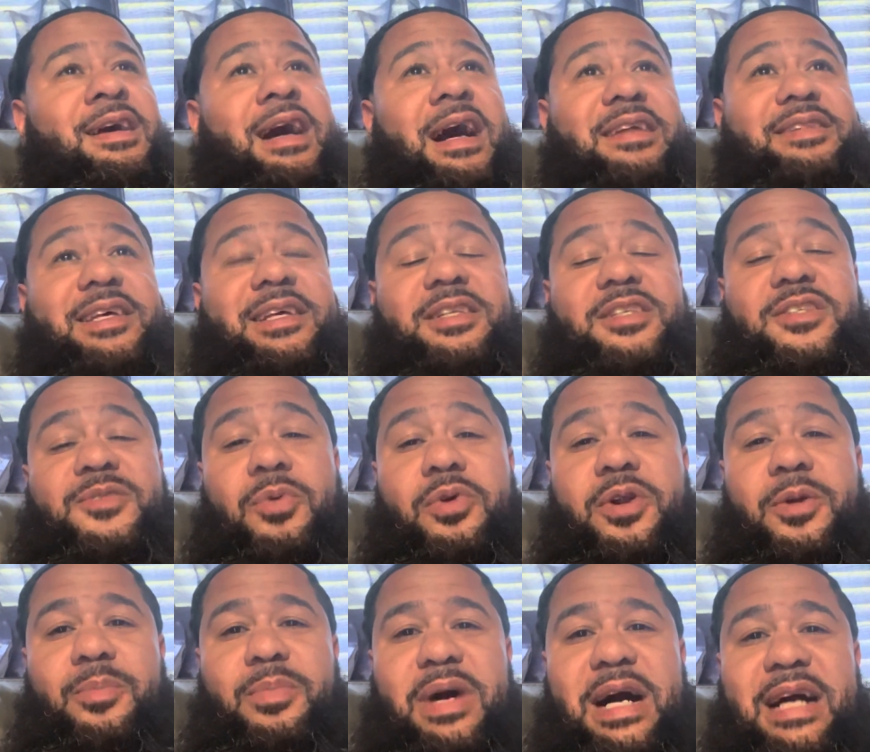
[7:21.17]
I think the sport
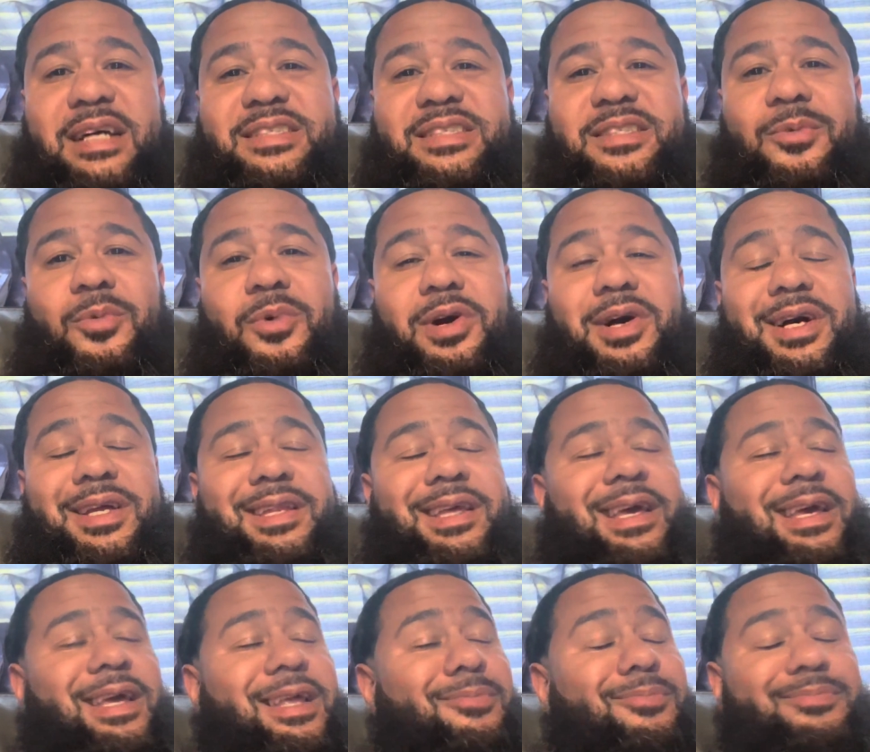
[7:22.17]
of boxing won,
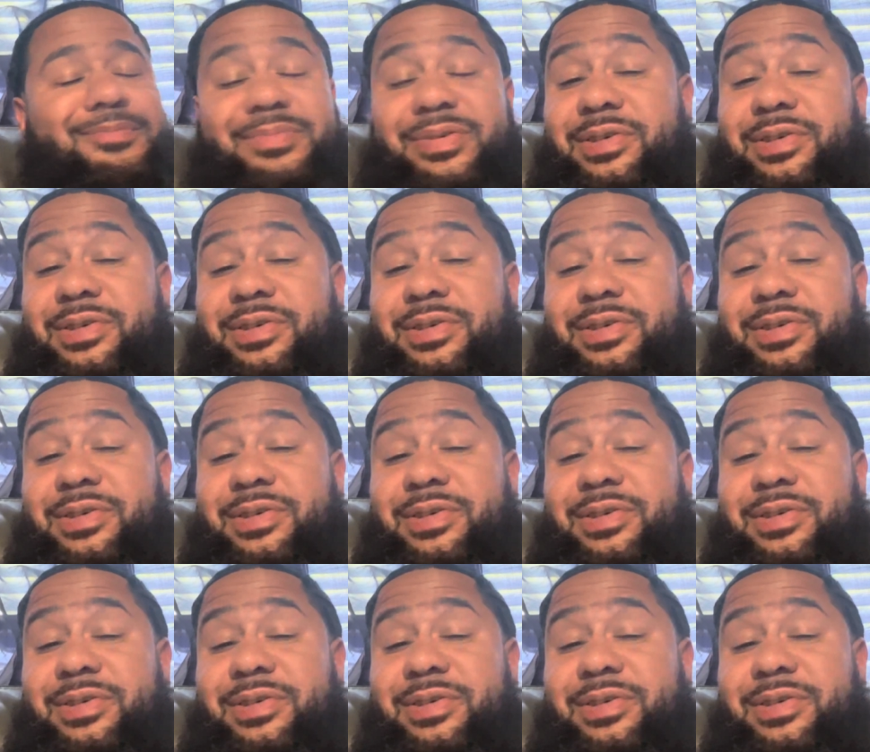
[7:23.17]
and